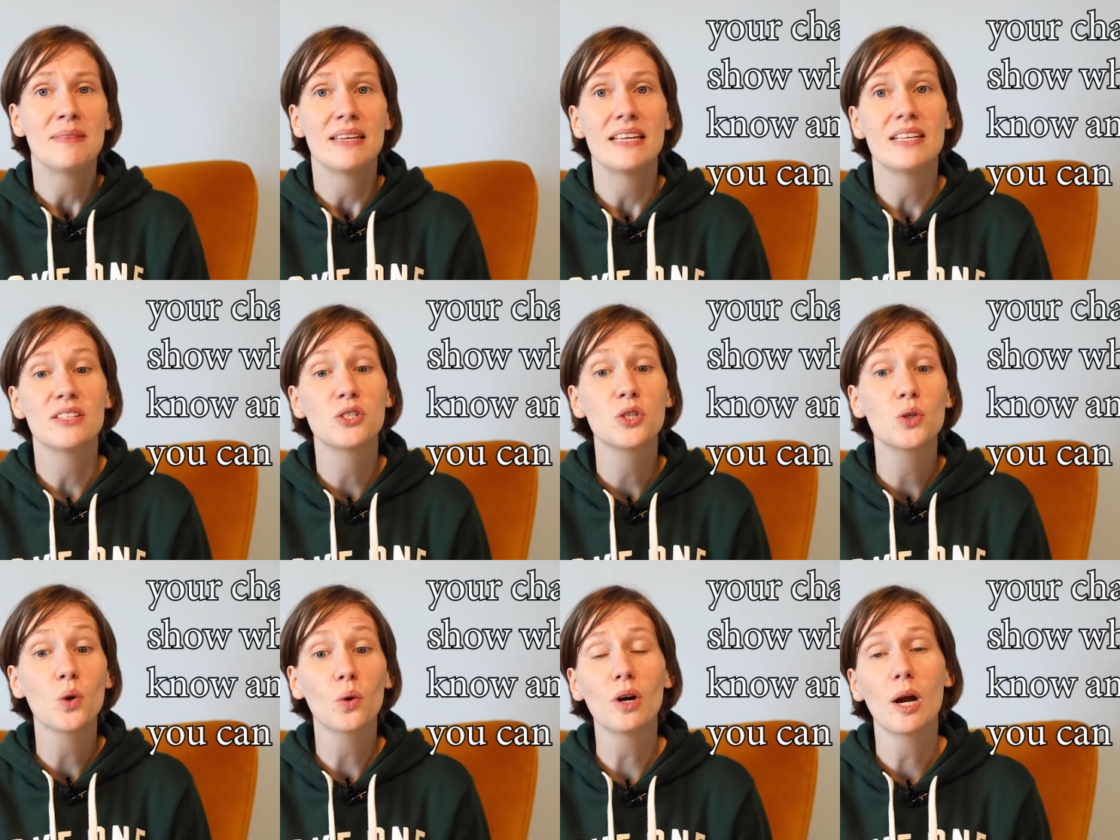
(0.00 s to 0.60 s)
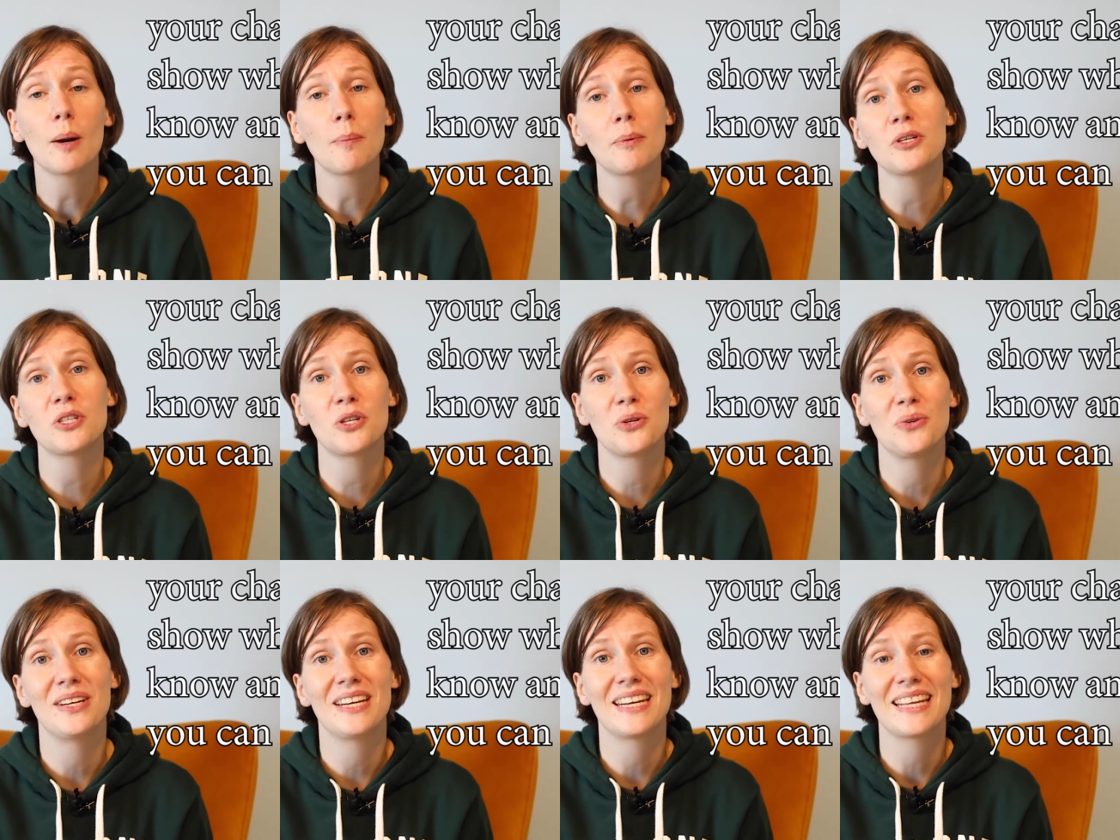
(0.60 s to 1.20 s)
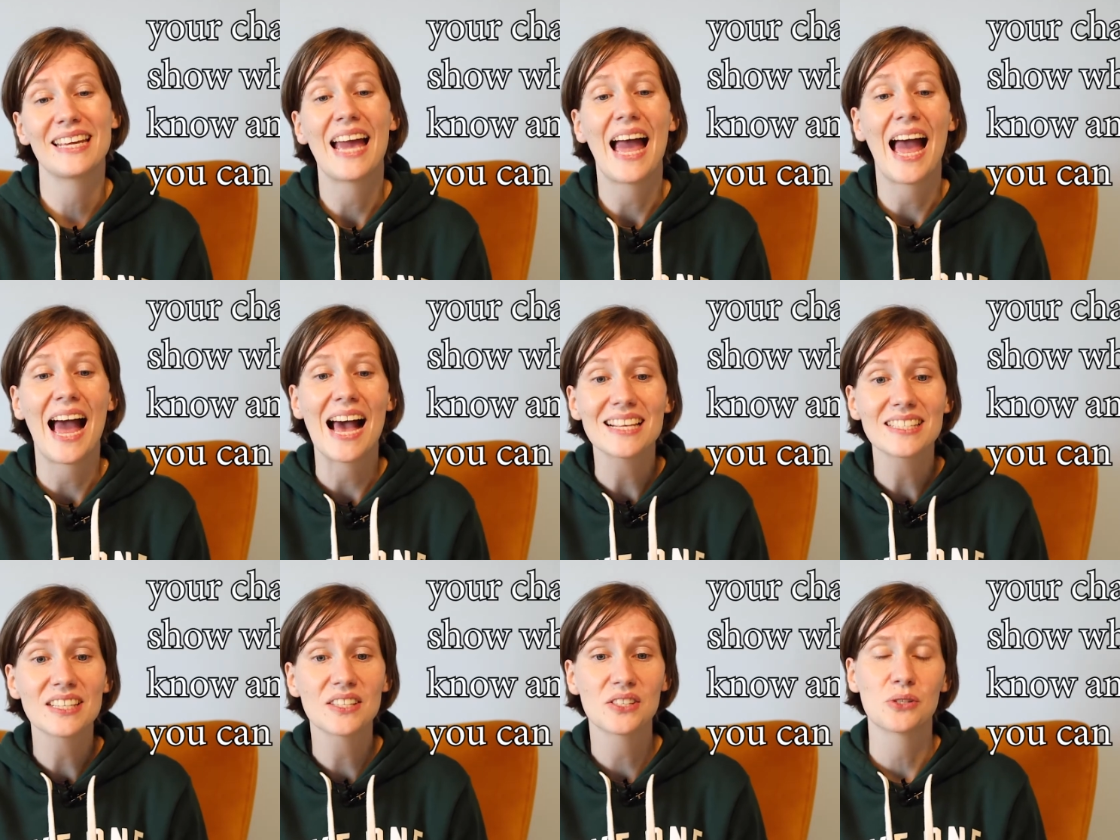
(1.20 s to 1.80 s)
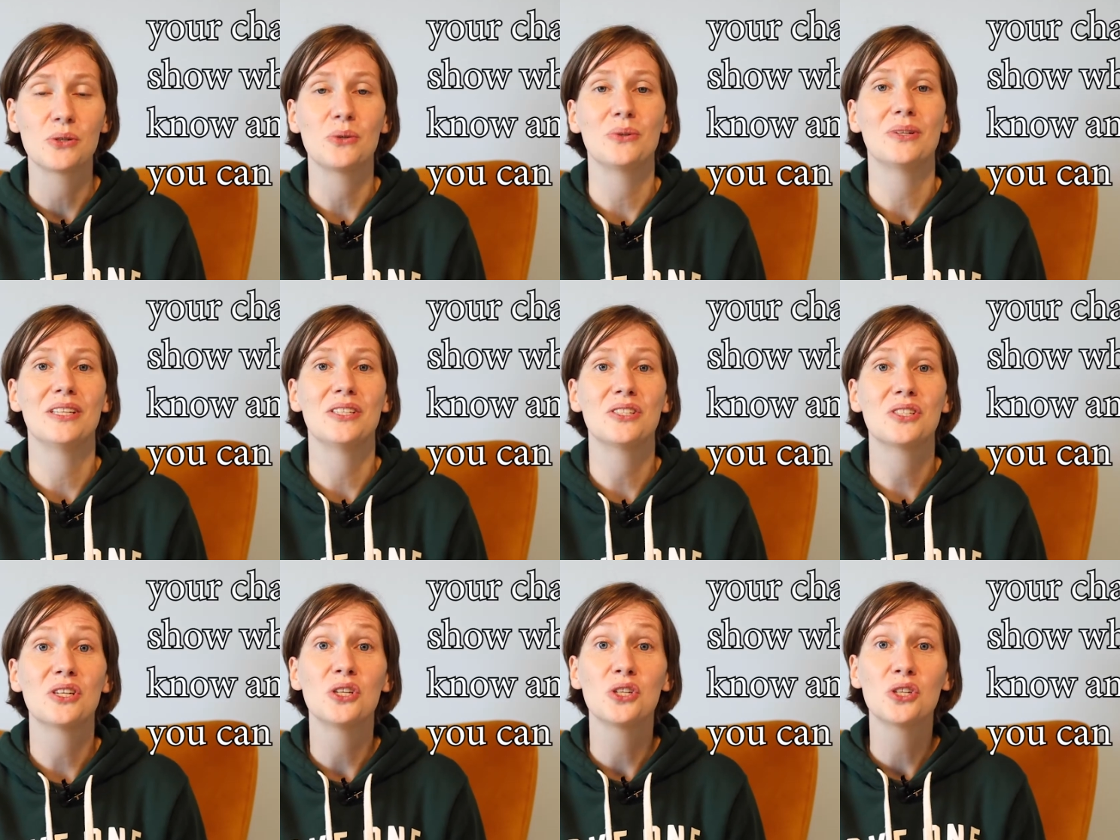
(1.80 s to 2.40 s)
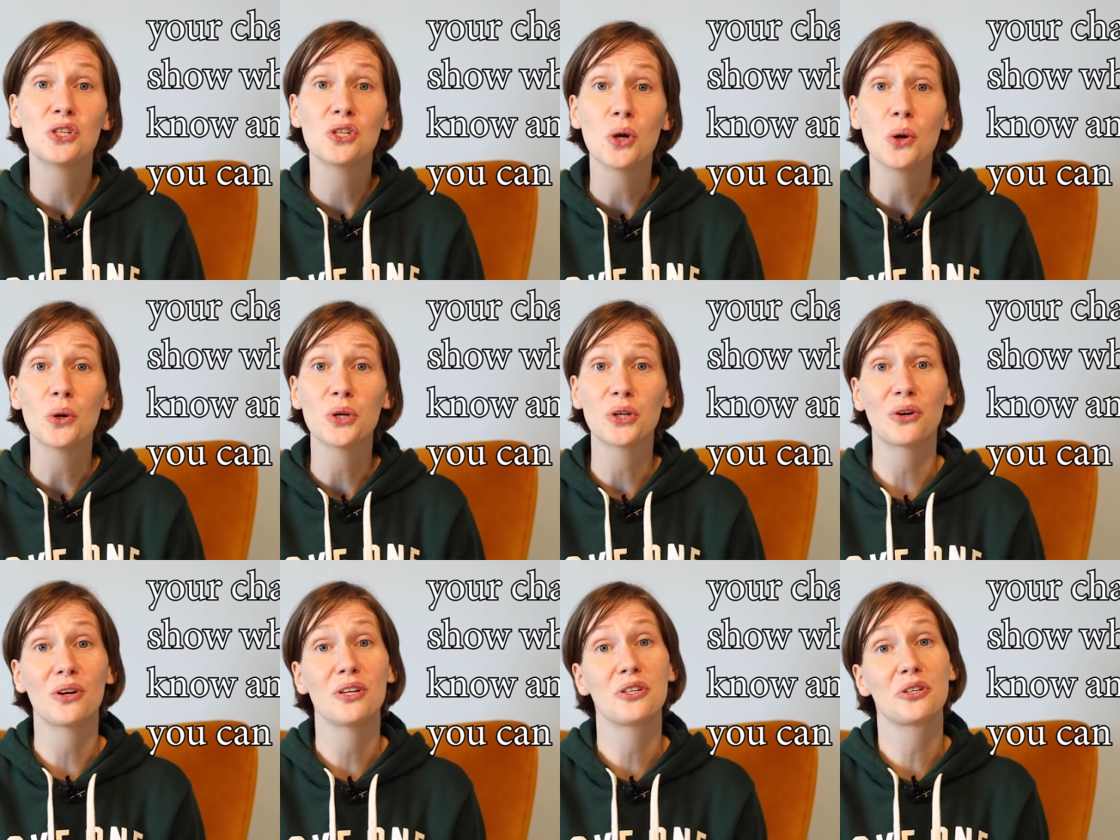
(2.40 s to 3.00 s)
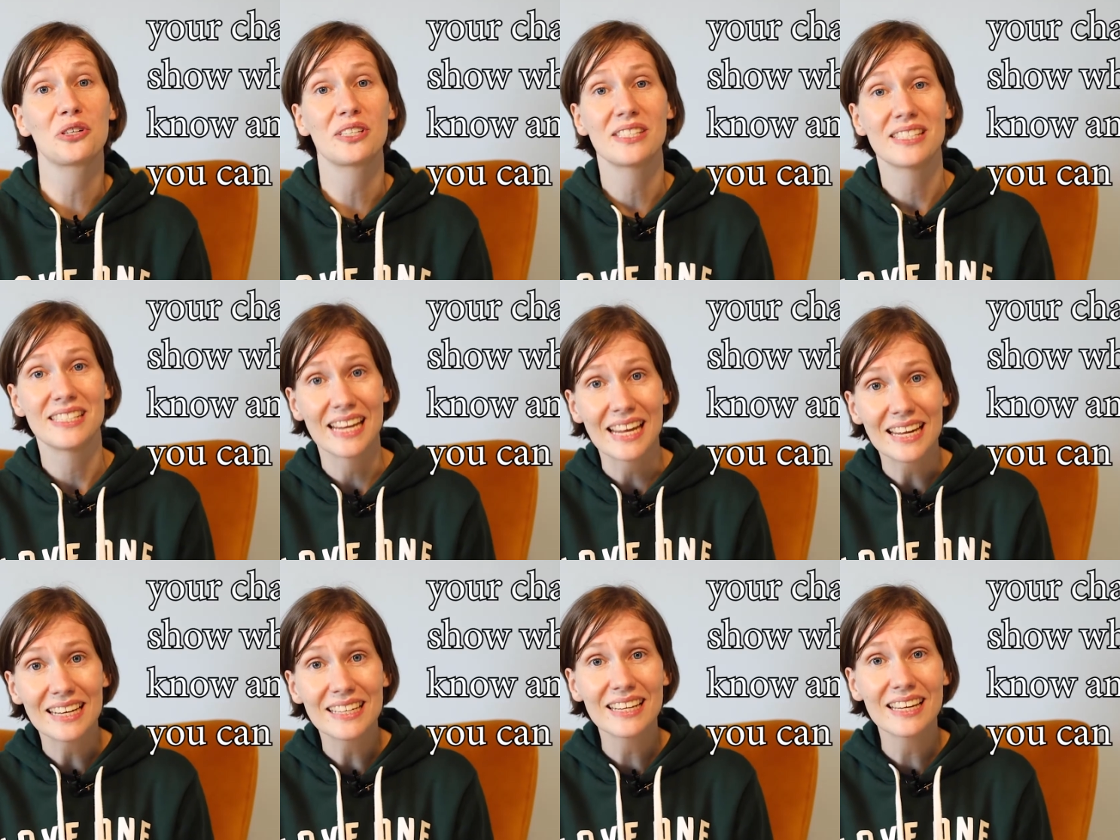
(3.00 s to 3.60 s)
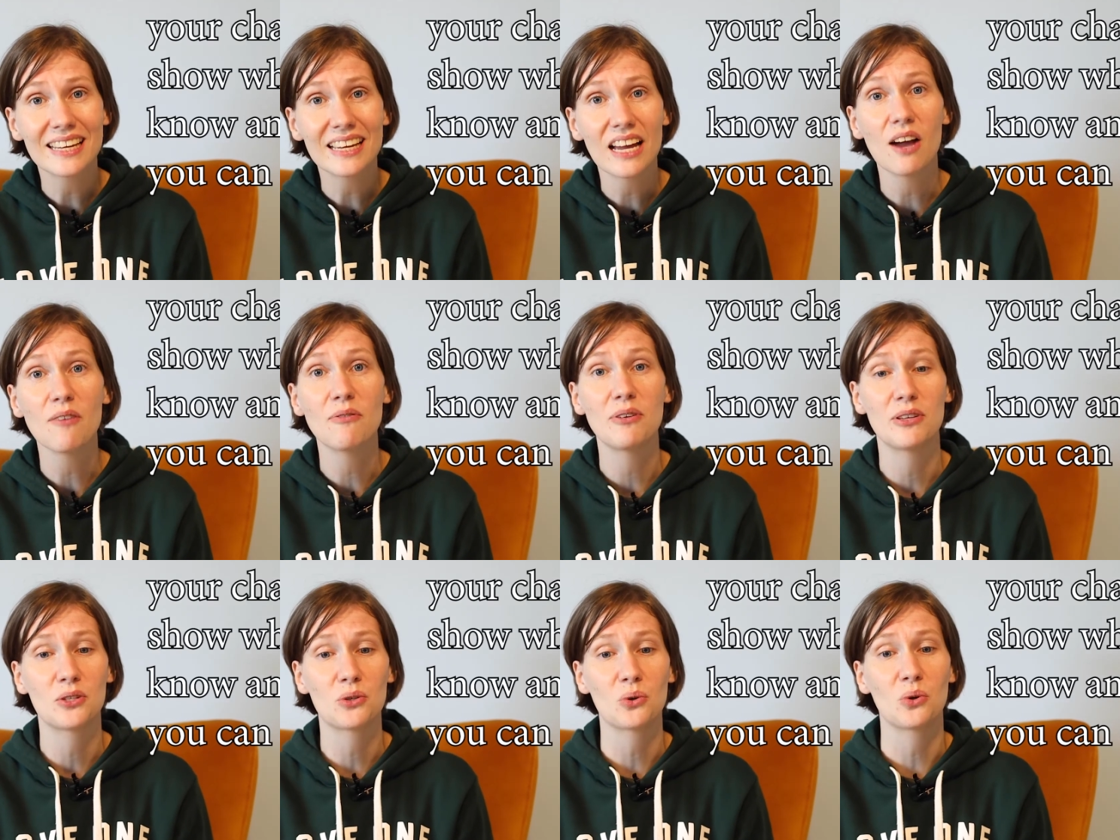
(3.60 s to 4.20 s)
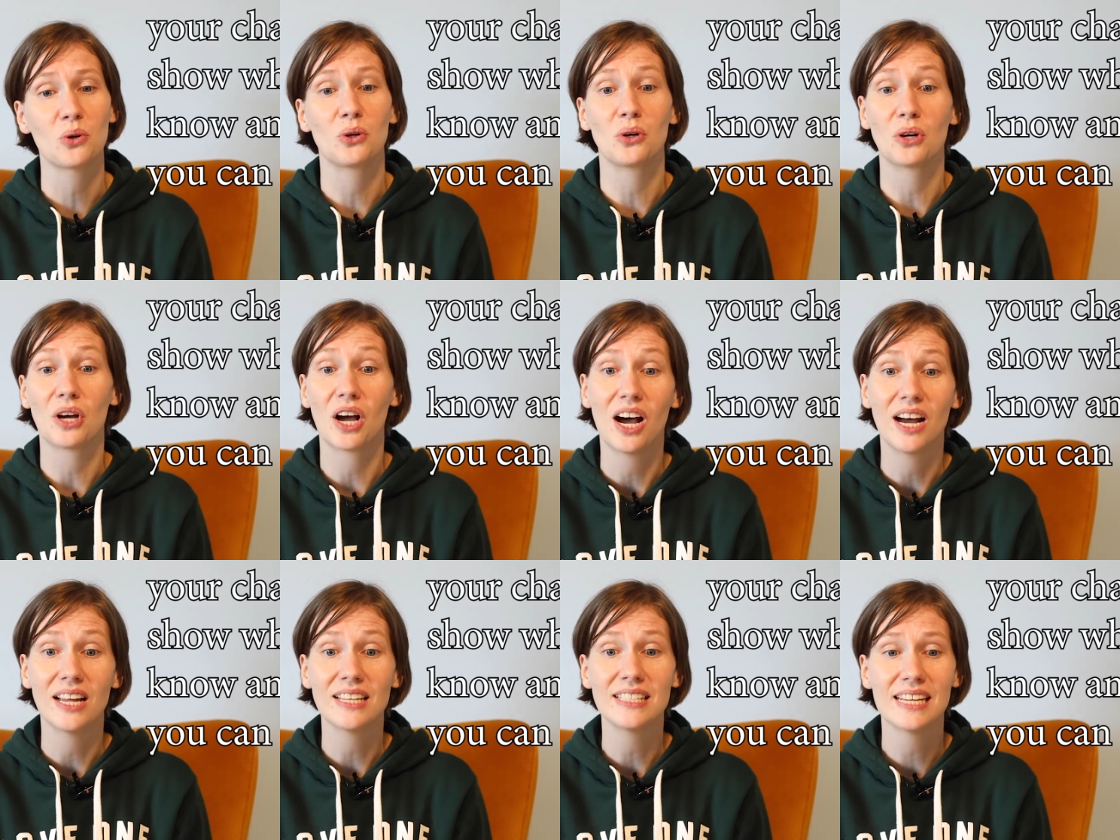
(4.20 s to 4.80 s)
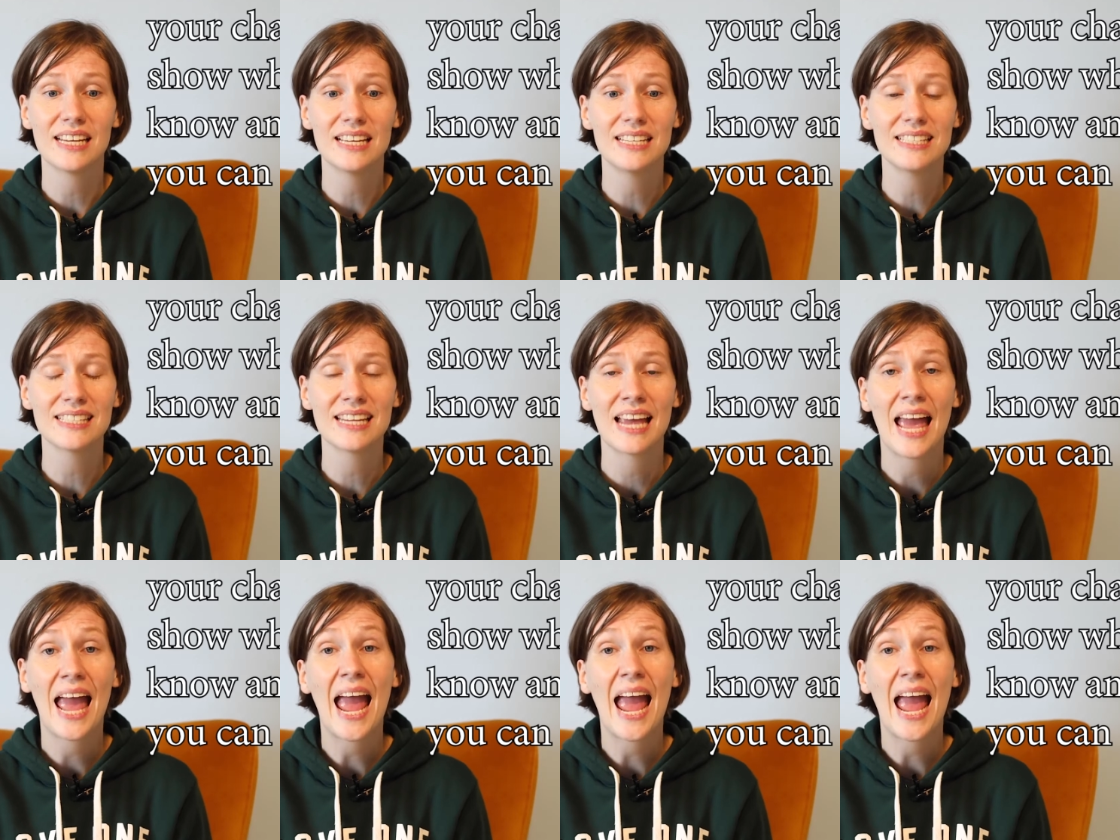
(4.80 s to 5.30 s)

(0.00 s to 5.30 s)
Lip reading: is your opportunity as a student to show your understanding of historical content